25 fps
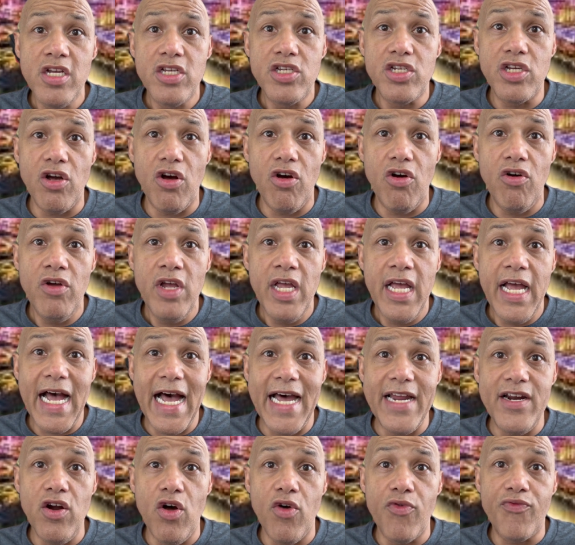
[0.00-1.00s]
So
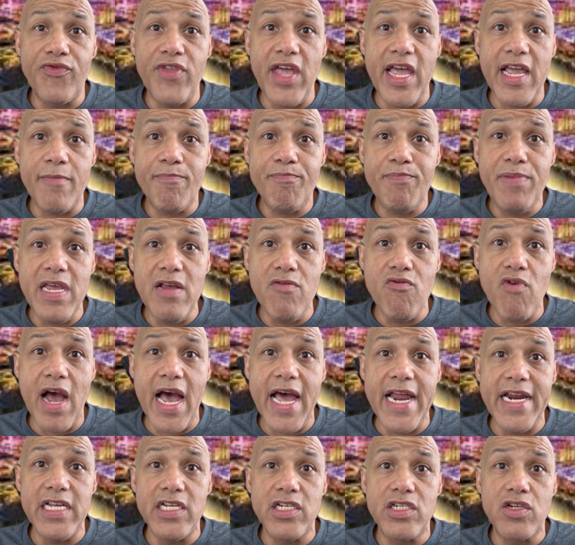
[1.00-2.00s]
I don't think P.
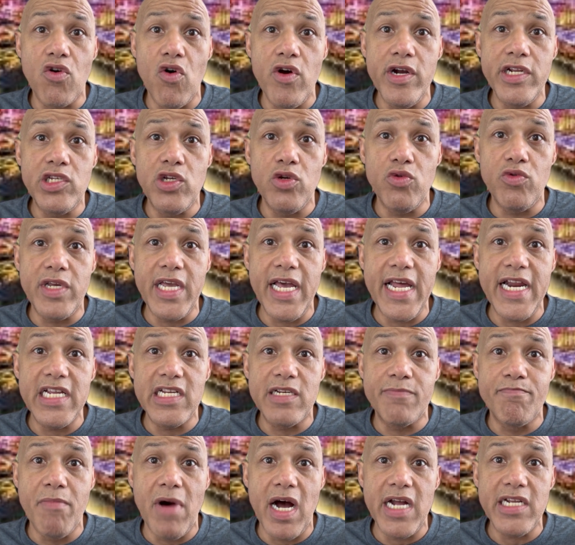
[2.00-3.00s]
Ryan is going to get
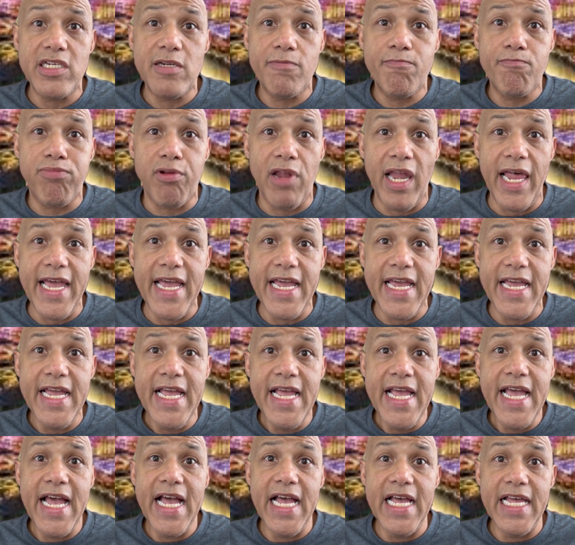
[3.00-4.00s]
as much
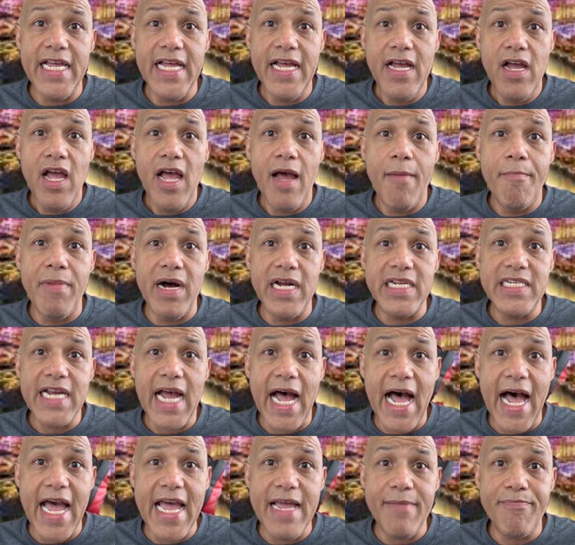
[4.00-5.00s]
play and much
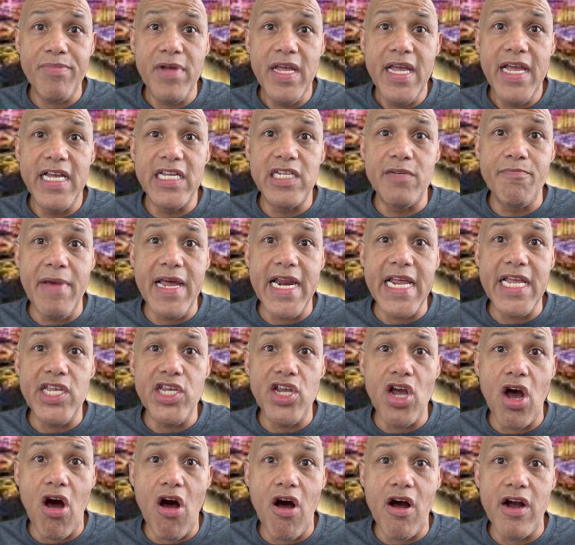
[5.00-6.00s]
hype, as many
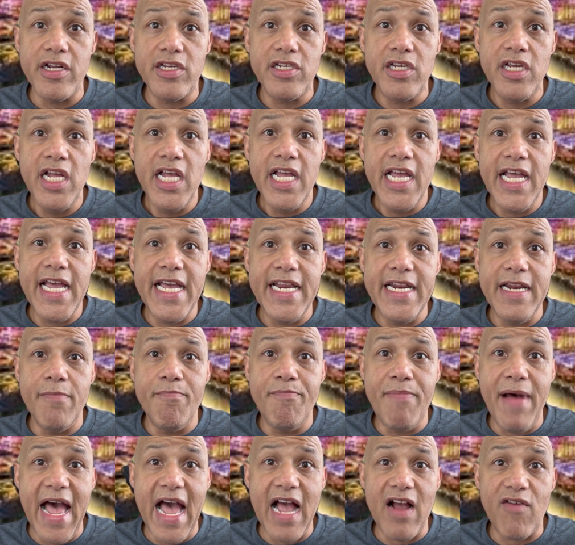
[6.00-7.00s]
yards in the
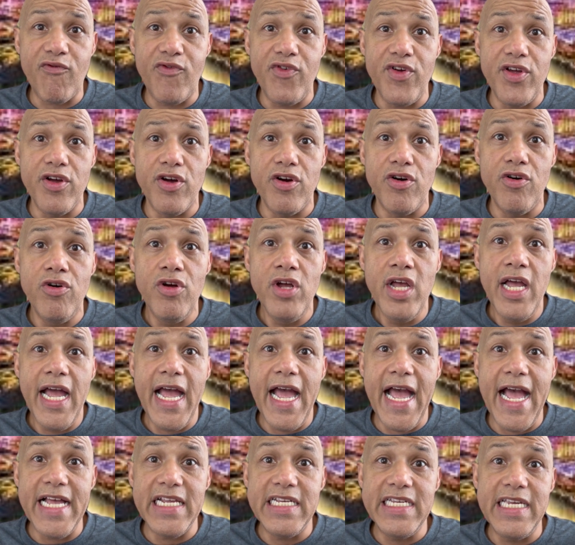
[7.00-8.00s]
backfield
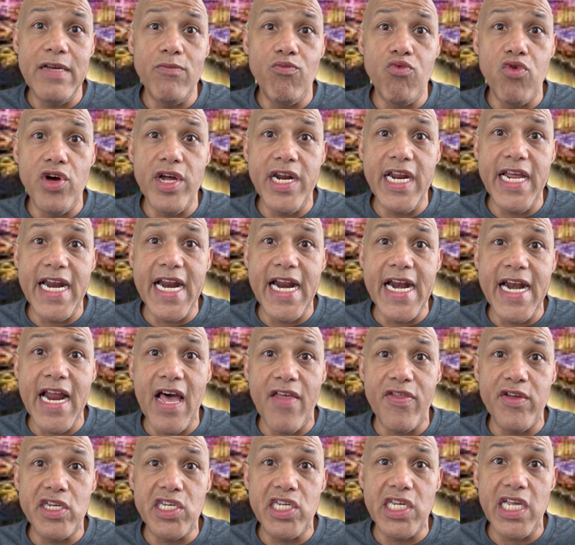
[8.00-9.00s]
as he would at
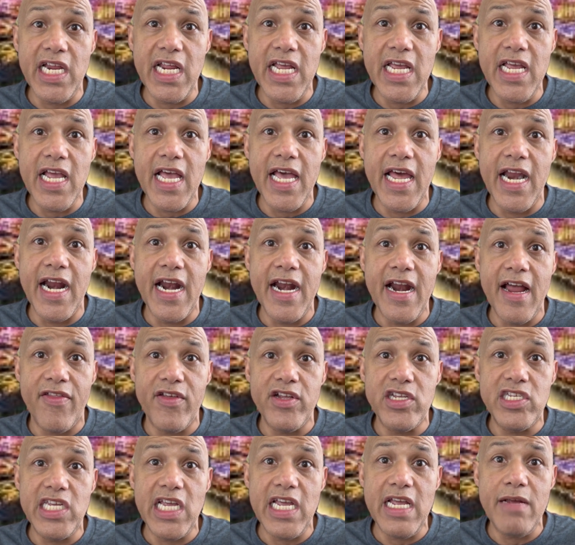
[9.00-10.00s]
another city, at
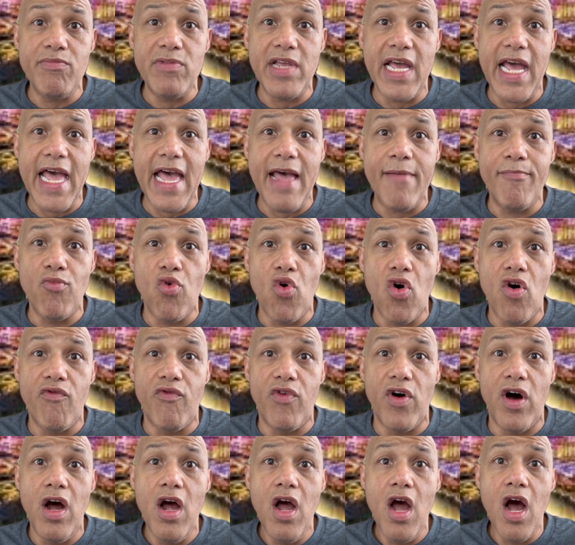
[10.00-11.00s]
another team that had more
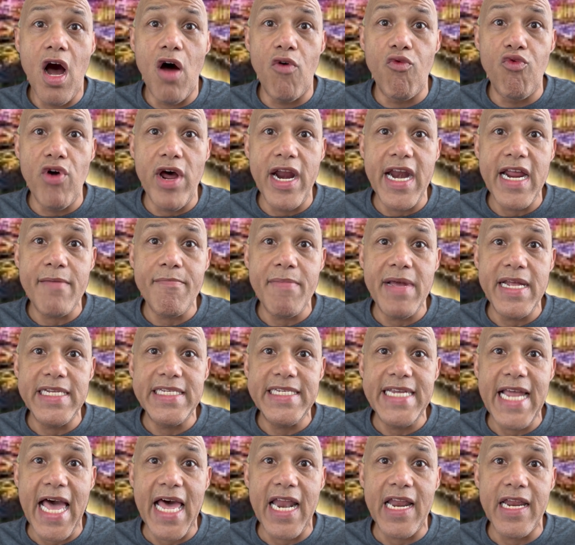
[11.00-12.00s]
of a running
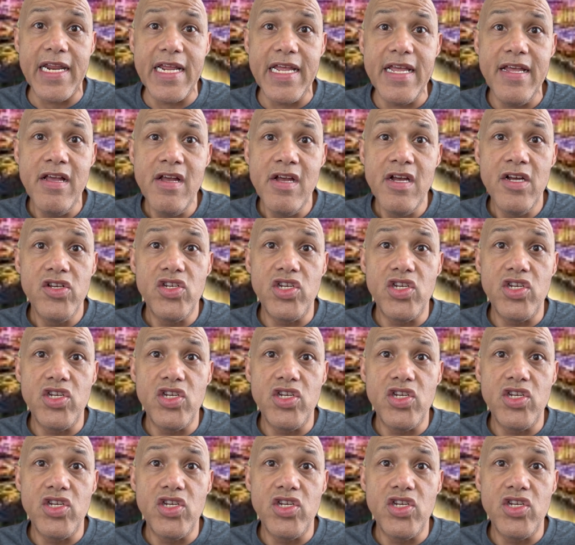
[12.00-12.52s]
mentality.